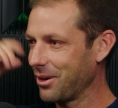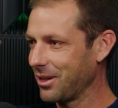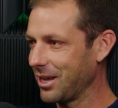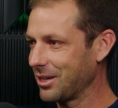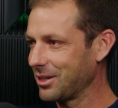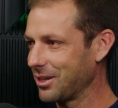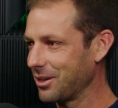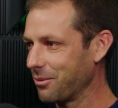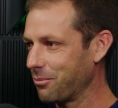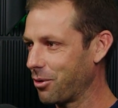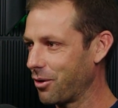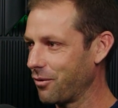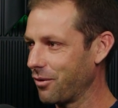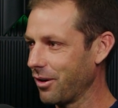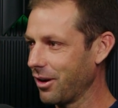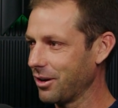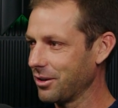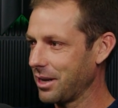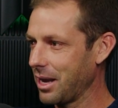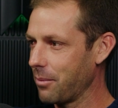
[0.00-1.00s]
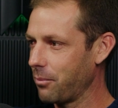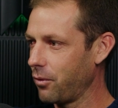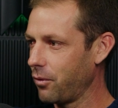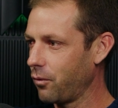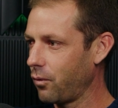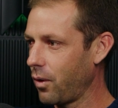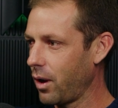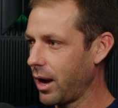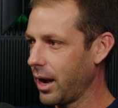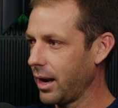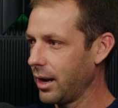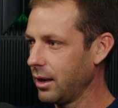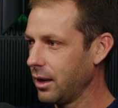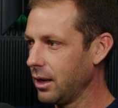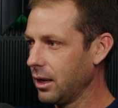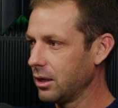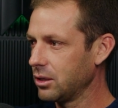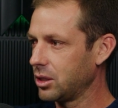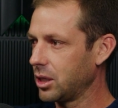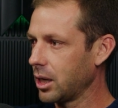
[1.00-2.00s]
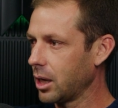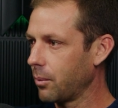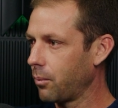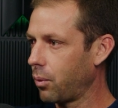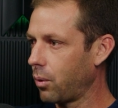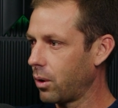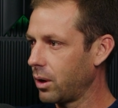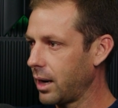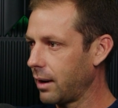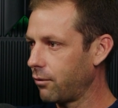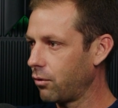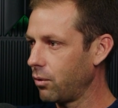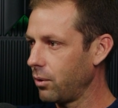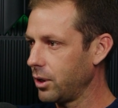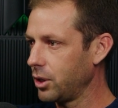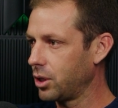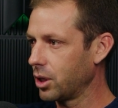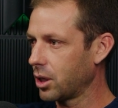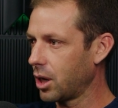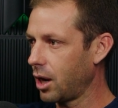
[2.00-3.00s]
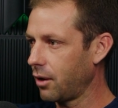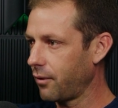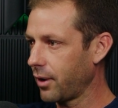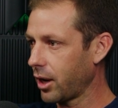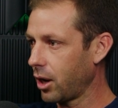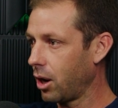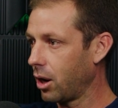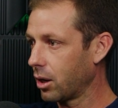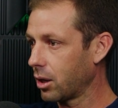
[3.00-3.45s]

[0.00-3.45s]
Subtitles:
That's a perfect example of why Singapore never really took off like Hong